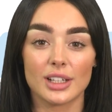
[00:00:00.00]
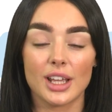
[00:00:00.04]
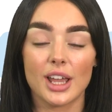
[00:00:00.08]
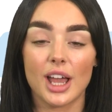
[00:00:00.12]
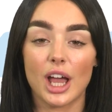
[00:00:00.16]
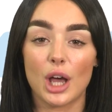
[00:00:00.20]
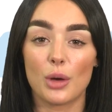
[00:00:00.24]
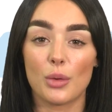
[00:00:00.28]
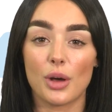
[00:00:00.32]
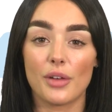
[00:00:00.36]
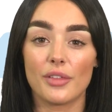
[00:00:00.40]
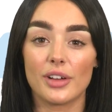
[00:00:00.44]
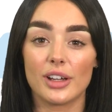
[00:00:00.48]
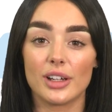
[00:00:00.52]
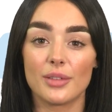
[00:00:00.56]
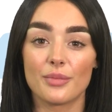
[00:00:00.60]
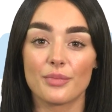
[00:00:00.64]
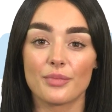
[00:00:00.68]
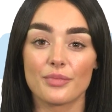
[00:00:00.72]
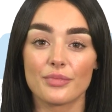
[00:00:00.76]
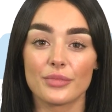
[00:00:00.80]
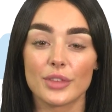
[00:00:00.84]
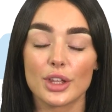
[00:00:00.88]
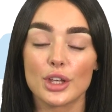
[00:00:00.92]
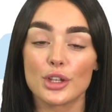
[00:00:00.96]
However,
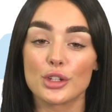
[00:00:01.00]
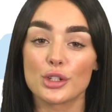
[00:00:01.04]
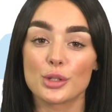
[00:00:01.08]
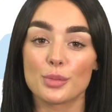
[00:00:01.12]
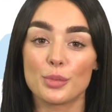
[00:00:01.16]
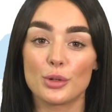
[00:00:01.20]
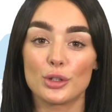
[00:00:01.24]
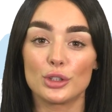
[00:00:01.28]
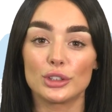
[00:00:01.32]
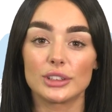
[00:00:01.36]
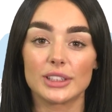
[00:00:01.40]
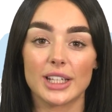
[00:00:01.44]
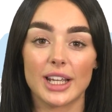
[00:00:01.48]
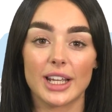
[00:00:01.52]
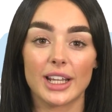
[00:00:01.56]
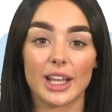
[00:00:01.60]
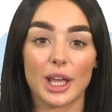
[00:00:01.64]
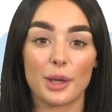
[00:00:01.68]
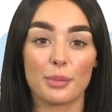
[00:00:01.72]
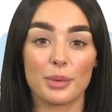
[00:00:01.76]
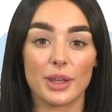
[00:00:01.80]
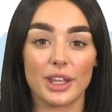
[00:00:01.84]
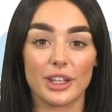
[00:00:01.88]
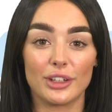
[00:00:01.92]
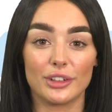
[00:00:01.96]
Sportech
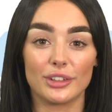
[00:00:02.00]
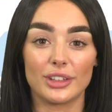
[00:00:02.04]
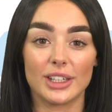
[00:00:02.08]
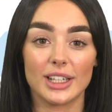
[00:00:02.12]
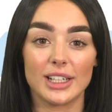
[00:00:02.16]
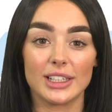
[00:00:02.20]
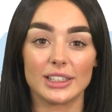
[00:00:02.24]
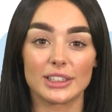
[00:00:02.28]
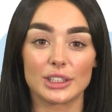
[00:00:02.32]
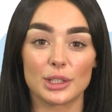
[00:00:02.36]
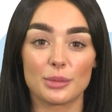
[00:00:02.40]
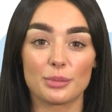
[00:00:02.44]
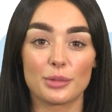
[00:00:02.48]
appealed this,